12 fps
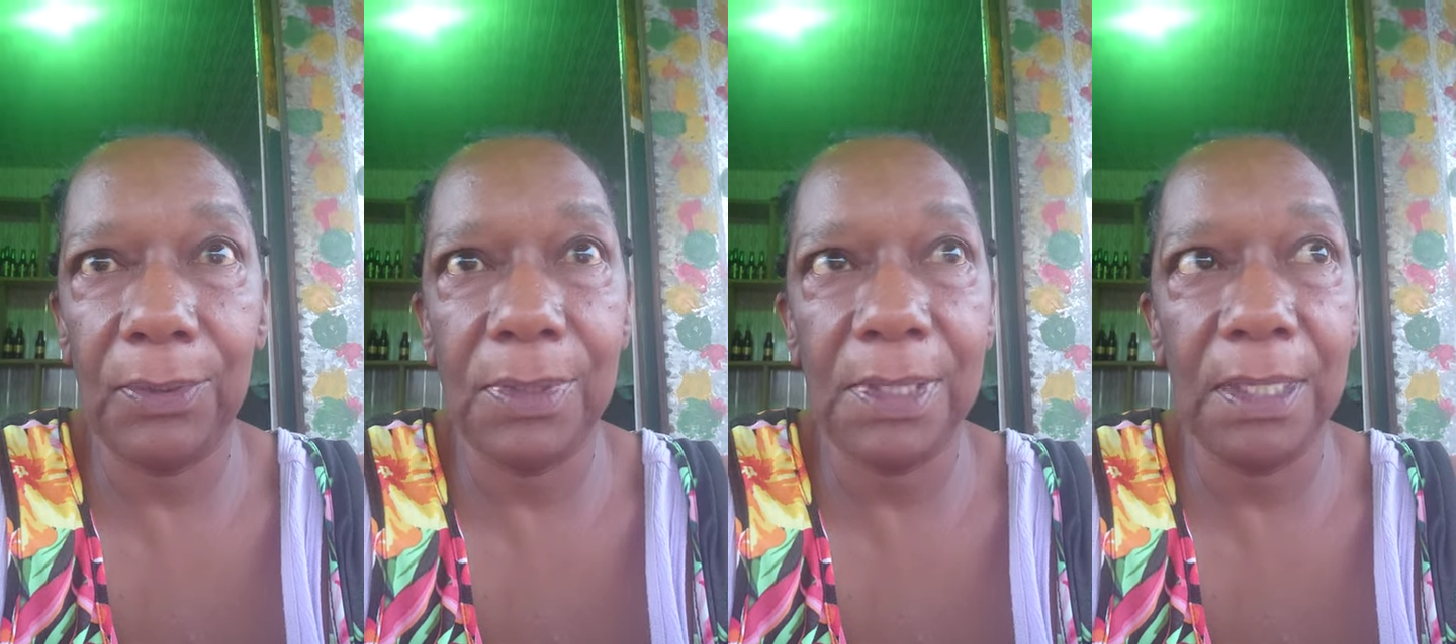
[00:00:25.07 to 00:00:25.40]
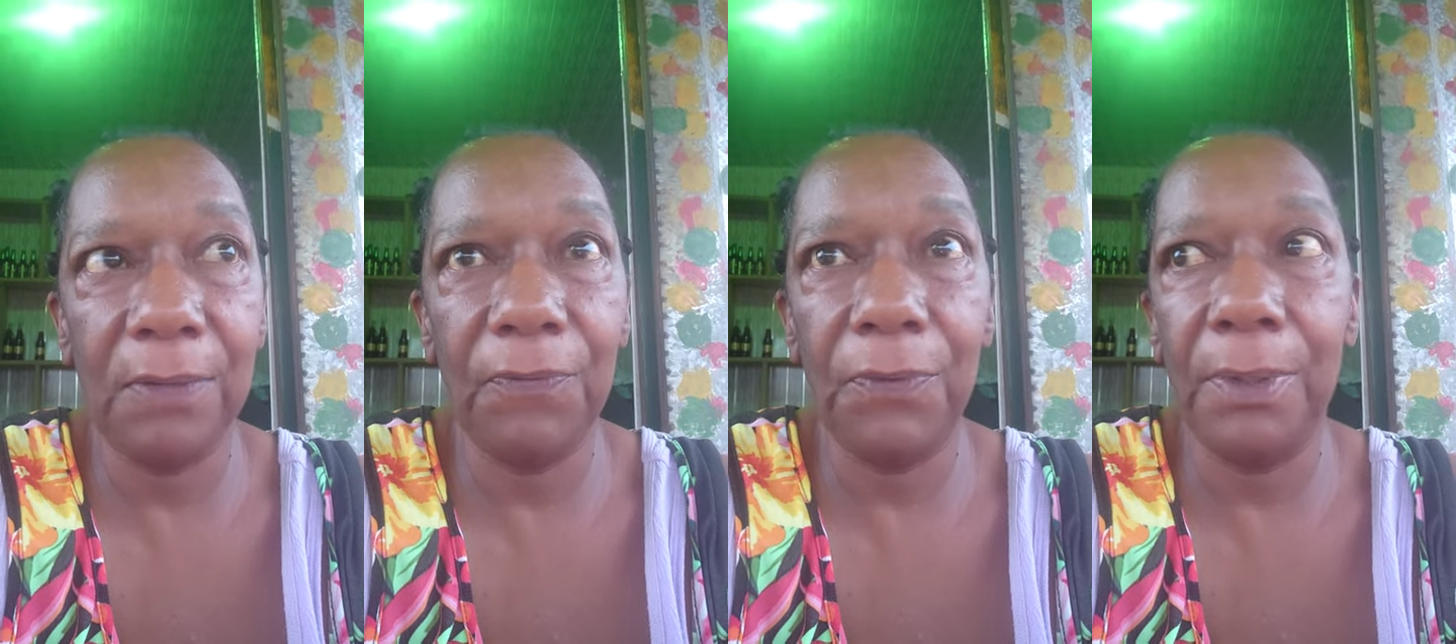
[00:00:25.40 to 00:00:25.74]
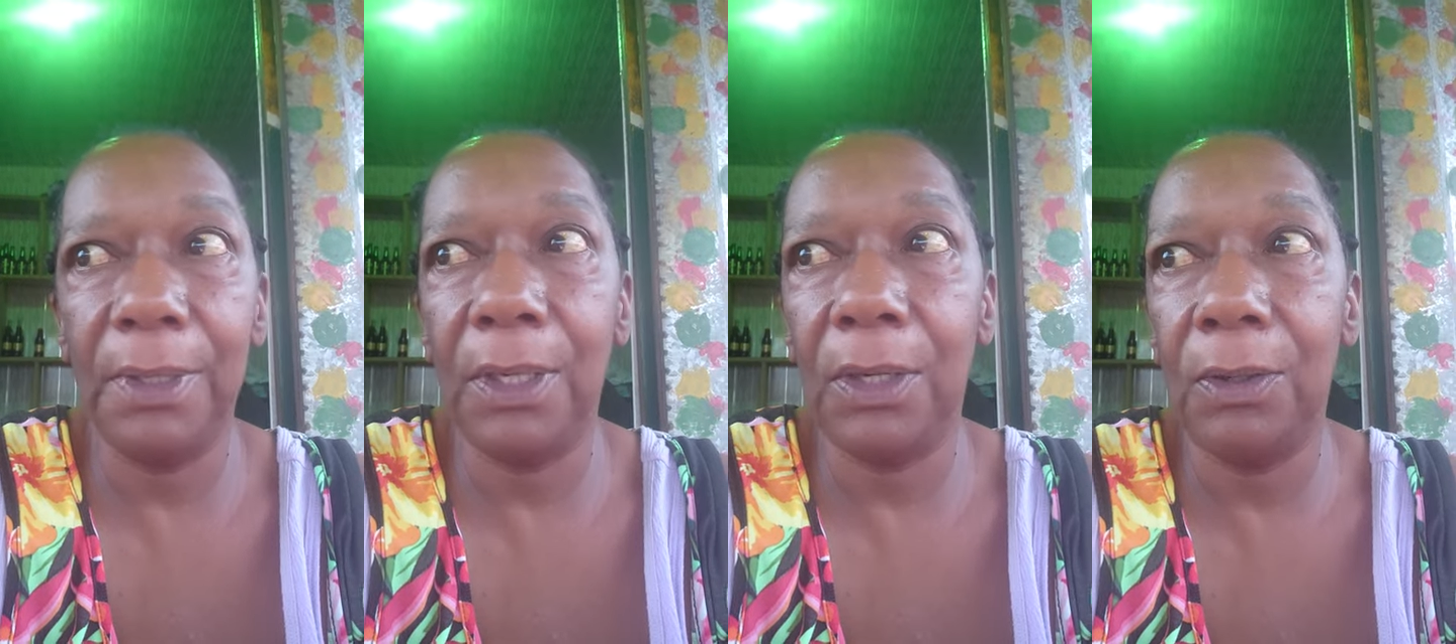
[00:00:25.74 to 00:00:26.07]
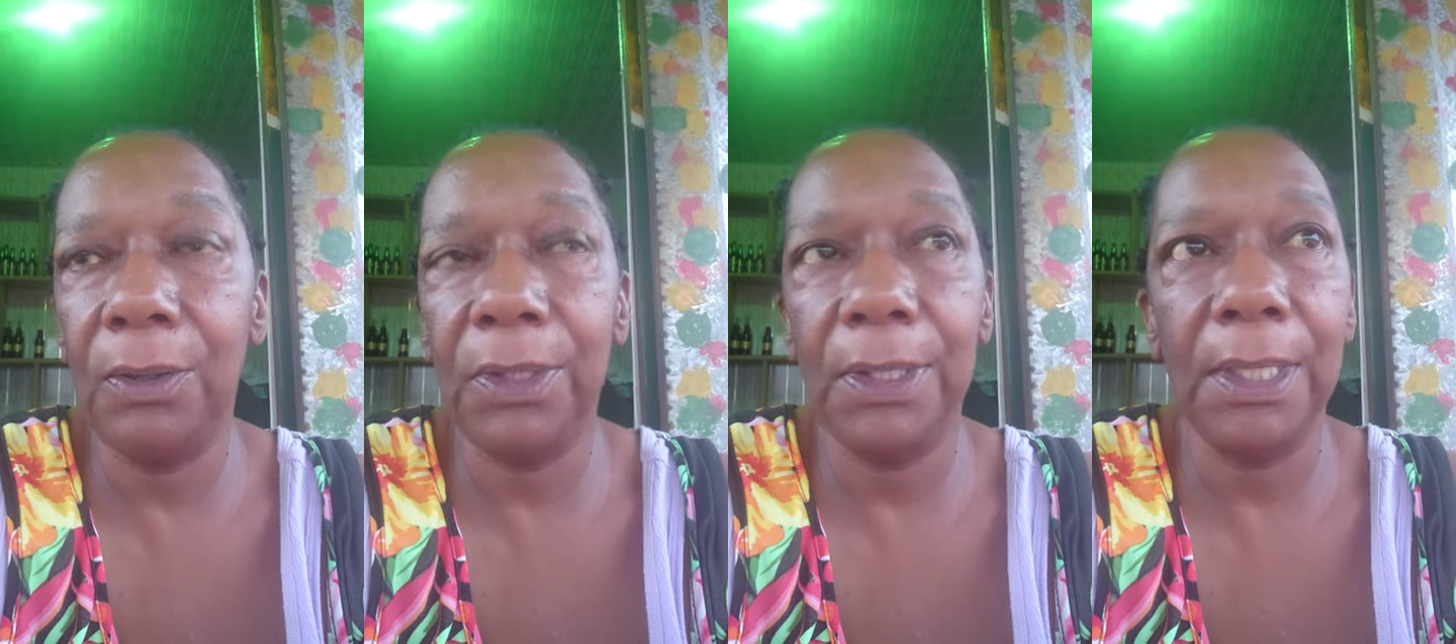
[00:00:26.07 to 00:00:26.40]
You send for a
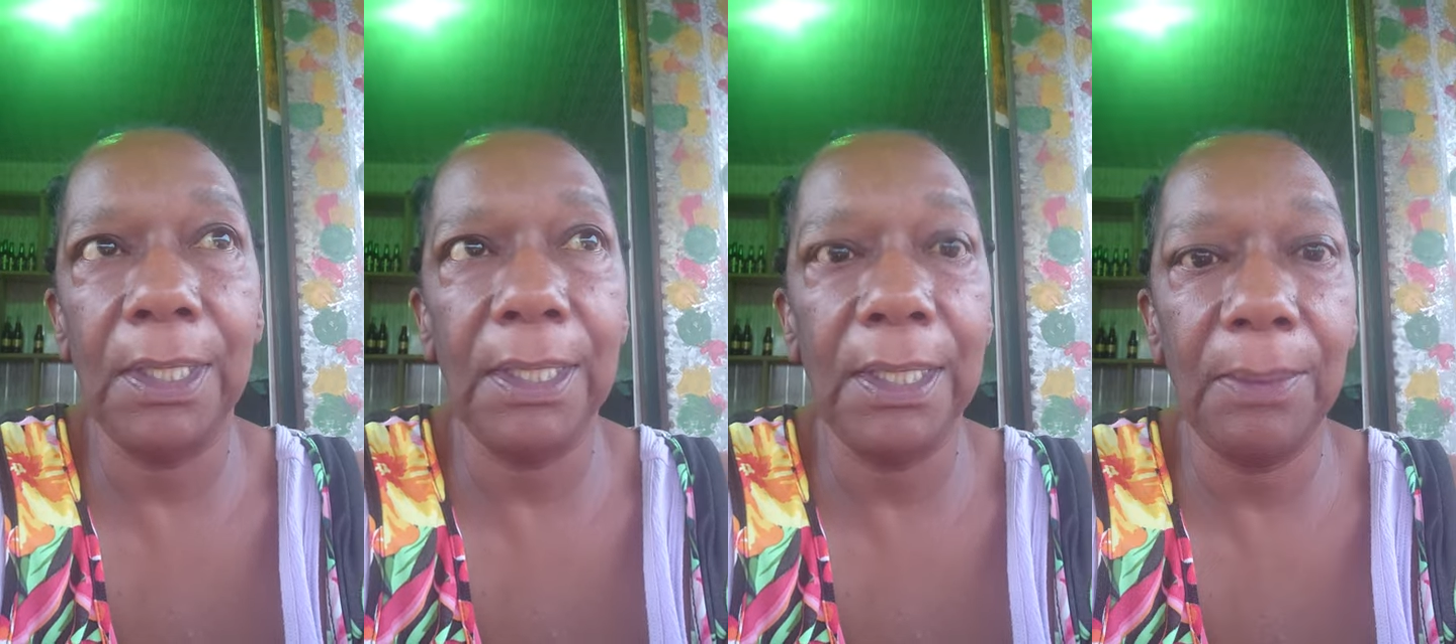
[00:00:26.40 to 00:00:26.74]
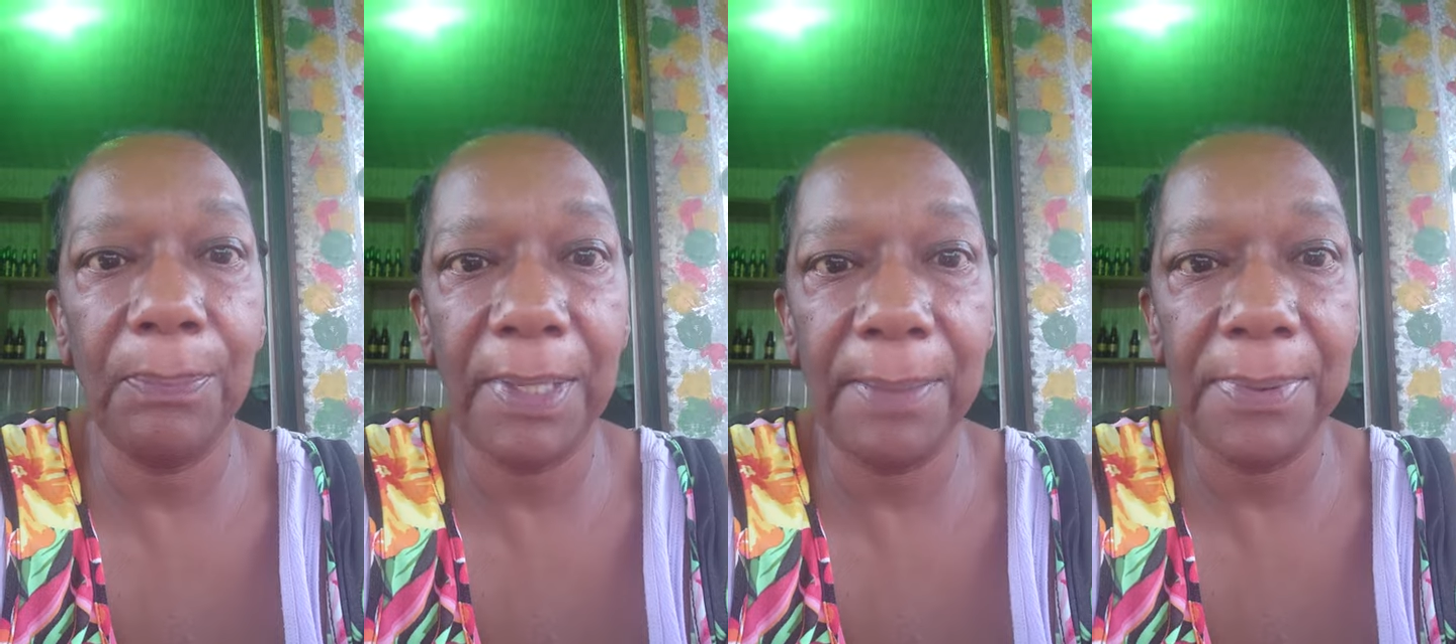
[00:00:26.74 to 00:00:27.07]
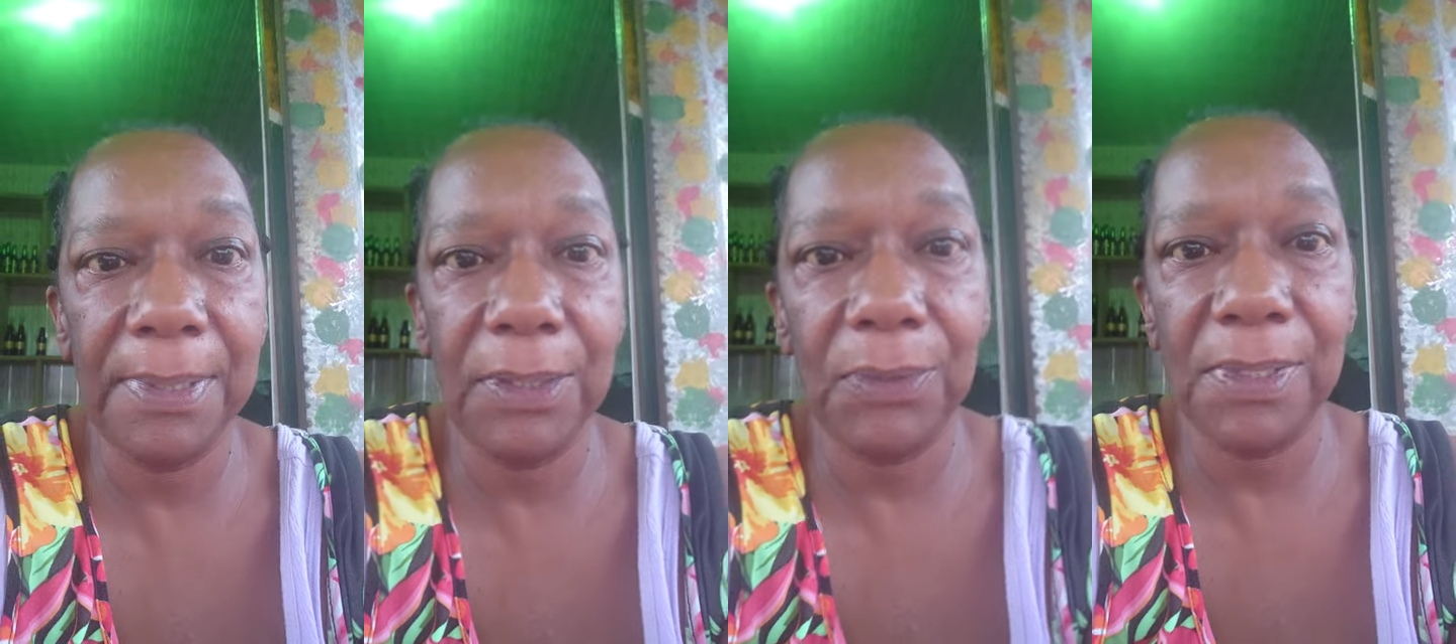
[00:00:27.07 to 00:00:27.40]
Coke, you're going to get a Pepsi.